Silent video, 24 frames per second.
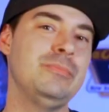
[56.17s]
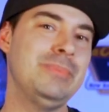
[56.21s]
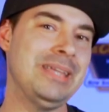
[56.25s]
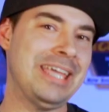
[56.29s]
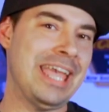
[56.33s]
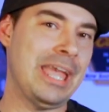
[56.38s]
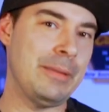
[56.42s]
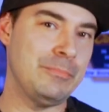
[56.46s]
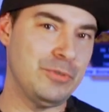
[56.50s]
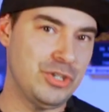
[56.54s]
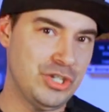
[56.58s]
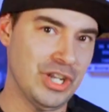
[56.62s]

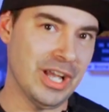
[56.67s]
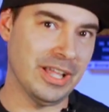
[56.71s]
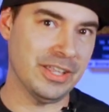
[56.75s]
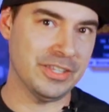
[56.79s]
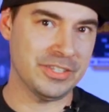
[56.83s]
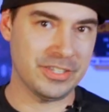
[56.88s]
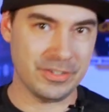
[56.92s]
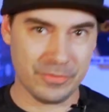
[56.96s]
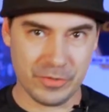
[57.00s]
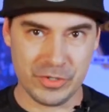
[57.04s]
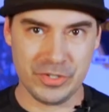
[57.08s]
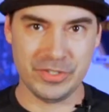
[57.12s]
became
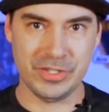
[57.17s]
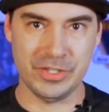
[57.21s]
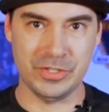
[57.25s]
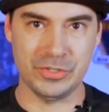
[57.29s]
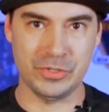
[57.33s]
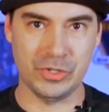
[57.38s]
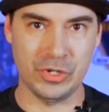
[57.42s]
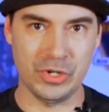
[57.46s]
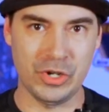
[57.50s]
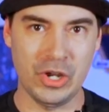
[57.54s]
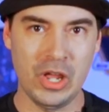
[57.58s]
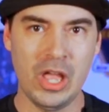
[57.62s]
jealous of her
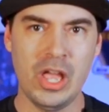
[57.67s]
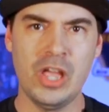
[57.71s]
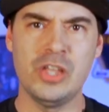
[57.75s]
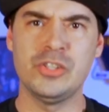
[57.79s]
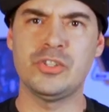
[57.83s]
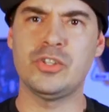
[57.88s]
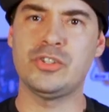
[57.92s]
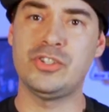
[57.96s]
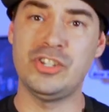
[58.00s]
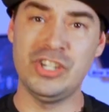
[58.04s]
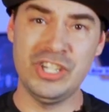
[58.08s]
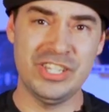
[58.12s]
sister.
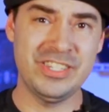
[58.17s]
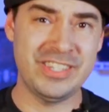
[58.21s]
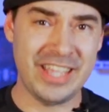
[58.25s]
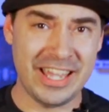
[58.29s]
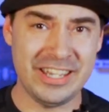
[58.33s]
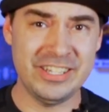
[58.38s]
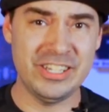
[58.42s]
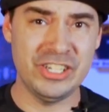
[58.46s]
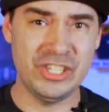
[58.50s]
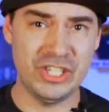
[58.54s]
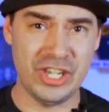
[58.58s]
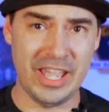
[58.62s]
So she
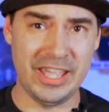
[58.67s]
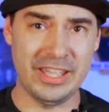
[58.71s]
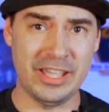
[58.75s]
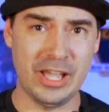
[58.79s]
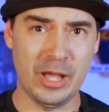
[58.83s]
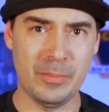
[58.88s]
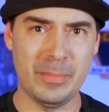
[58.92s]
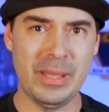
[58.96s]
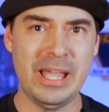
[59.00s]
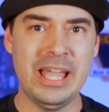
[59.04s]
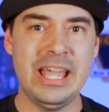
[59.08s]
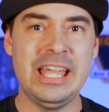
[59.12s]
said to
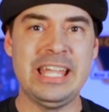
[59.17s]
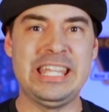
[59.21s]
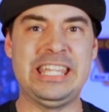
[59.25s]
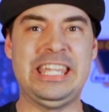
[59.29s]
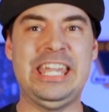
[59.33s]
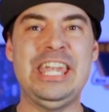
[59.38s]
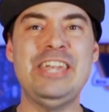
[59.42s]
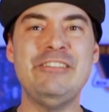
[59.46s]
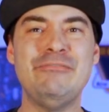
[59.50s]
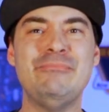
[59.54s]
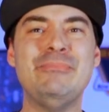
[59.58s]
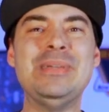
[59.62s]
Jacob,
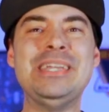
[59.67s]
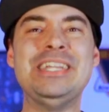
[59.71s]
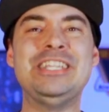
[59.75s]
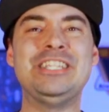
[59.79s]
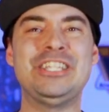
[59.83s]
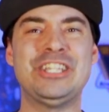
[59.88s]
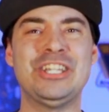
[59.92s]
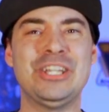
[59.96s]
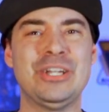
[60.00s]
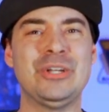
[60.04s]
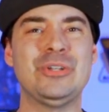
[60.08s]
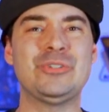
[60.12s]
"Give me
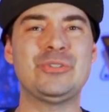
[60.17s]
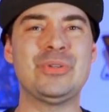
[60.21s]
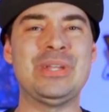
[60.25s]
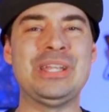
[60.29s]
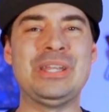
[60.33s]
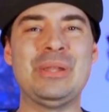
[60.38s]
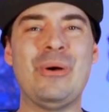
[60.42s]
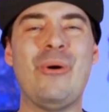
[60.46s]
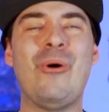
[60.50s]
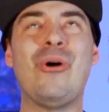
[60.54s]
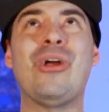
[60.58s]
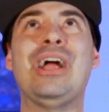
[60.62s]

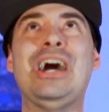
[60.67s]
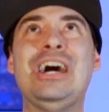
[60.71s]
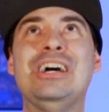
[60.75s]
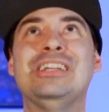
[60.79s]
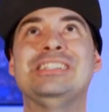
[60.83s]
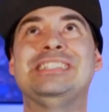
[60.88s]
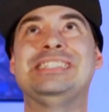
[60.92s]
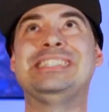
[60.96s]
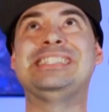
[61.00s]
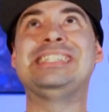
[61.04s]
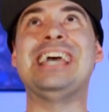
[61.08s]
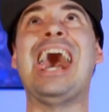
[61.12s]
children or
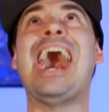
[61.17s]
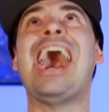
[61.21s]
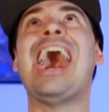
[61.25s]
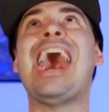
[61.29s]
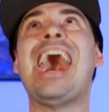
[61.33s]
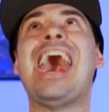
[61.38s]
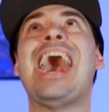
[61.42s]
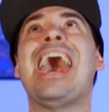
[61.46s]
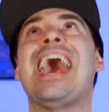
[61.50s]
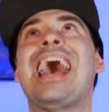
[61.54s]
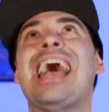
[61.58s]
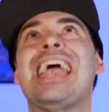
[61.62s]
I'll
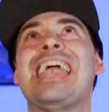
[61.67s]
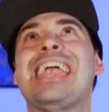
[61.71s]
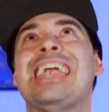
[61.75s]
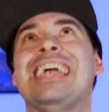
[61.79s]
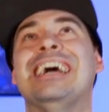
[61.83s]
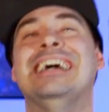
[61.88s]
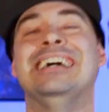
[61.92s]
die."